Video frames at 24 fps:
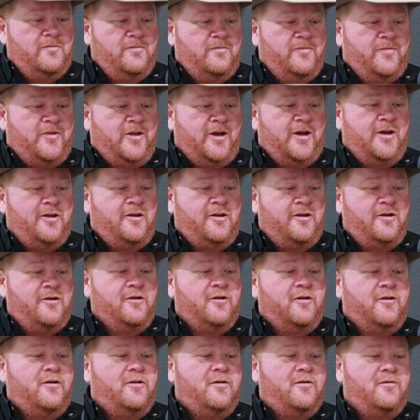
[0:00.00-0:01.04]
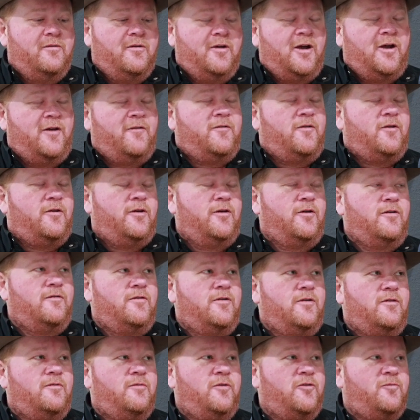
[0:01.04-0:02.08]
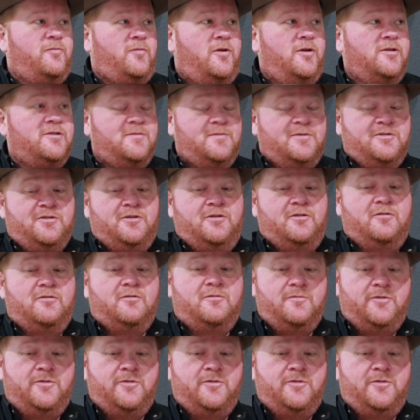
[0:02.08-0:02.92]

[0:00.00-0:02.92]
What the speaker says: that year after COVID just because of material